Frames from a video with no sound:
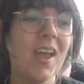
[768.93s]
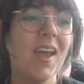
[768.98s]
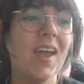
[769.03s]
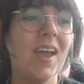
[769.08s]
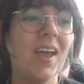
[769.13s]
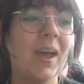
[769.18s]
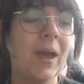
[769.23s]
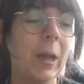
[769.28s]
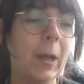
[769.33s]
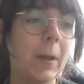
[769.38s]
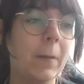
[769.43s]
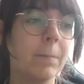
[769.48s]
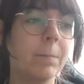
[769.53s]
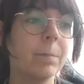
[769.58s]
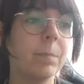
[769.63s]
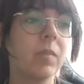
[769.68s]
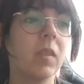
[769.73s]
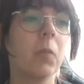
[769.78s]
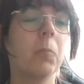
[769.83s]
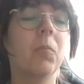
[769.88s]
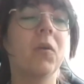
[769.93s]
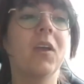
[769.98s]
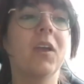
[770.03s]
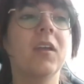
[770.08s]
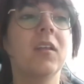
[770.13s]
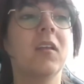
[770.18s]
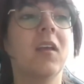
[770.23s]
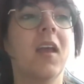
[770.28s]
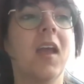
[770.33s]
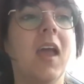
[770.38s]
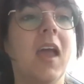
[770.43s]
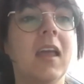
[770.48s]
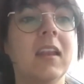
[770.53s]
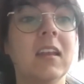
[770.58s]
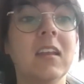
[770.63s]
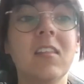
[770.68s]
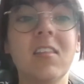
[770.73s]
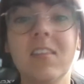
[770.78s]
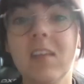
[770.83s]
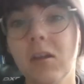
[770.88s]
But
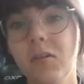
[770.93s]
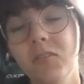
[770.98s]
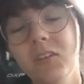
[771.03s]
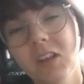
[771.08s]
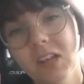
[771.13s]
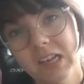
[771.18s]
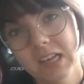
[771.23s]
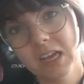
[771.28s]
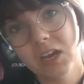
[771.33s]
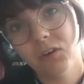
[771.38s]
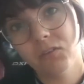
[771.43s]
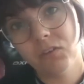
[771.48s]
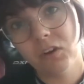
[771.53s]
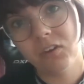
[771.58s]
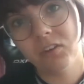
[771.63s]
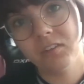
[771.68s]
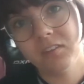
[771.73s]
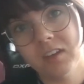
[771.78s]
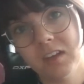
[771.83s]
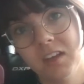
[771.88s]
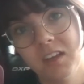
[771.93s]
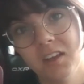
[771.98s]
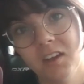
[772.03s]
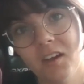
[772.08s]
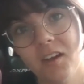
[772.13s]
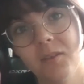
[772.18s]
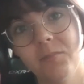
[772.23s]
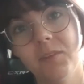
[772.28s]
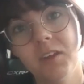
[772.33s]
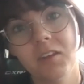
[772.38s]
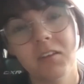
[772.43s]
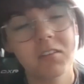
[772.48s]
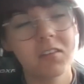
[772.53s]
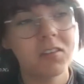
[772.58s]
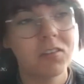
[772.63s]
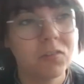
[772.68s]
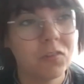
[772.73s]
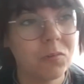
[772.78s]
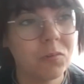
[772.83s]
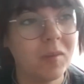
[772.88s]
it's definitely a rustic yarn because
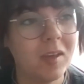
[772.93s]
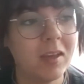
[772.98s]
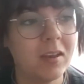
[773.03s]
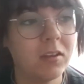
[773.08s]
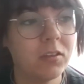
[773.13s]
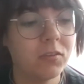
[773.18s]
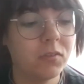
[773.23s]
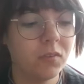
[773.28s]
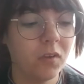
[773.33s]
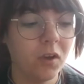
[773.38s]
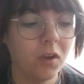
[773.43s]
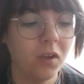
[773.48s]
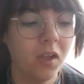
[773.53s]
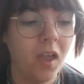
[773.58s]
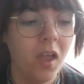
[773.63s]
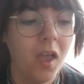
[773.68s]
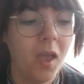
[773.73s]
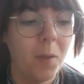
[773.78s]
it's from Hillesvåg.